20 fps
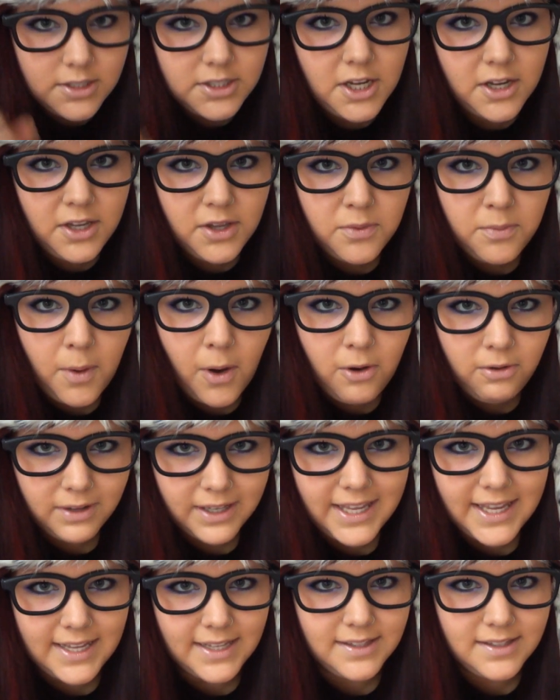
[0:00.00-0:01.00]
Do you want
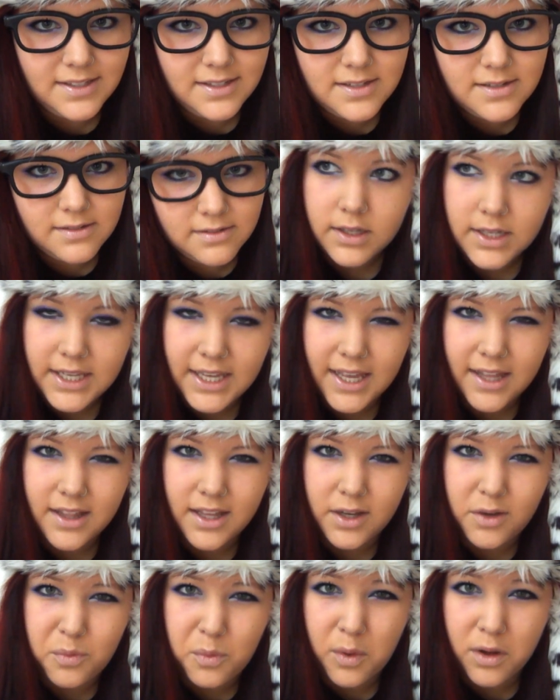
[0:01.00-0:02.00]
kids? Yeah,
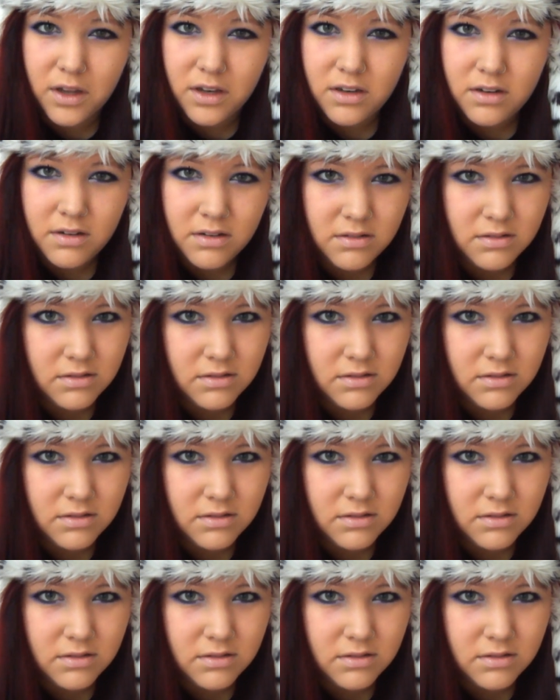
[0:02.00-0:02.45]
like one.